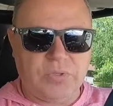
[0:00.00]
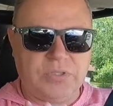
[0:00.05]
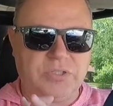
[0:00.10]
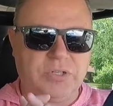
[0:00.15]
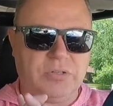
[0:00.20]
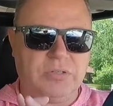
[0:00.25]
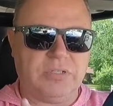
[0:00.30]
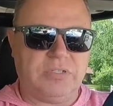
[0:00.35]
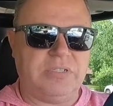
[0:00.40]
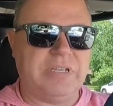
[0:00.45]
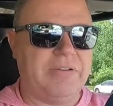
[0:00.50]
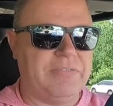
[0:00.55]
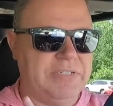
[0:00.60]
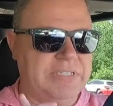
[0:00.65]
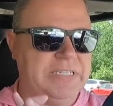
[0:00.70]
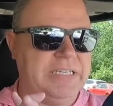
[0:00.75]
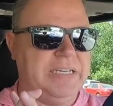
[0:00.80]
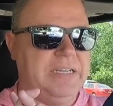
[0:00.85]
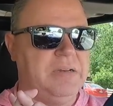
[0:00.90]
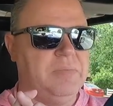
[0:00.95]
which are the
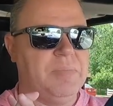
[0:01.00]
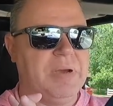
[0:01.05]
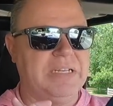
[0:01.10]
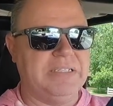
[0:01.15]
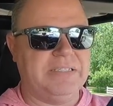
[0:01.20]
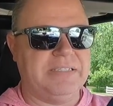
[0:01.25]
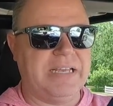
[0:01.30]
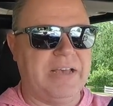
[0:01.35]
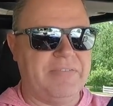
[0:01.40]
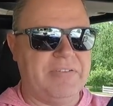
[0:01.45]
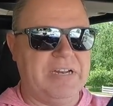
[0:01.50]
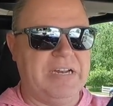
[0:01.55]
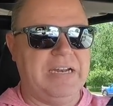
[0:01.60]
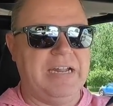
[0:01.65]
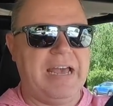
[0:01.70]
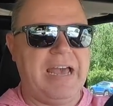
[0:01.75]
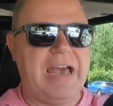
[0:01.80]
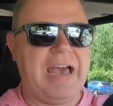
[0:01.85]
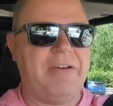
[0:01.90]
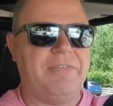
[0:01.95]
17 by
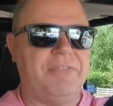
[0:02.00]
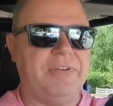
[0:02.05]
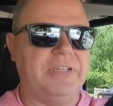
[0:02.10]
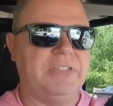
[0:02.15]
7.5